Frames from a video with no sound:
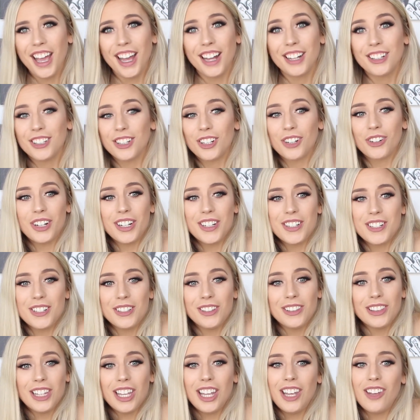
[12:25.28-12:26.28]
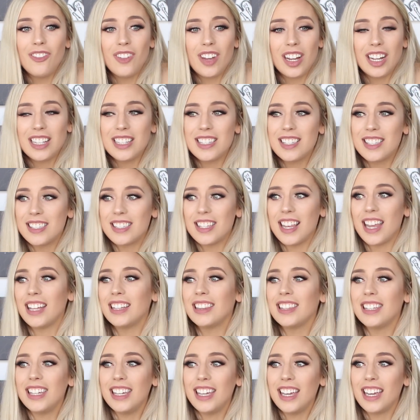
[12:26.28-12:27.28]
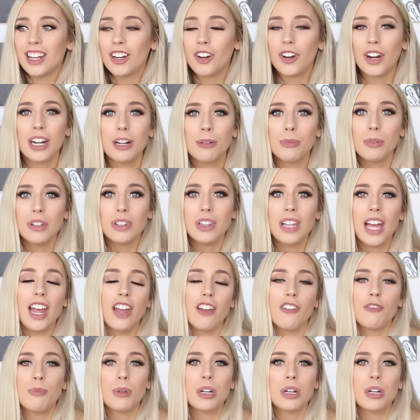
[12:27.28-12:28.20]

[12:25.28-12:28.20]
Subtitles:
and you're going to live an insanely incredible life,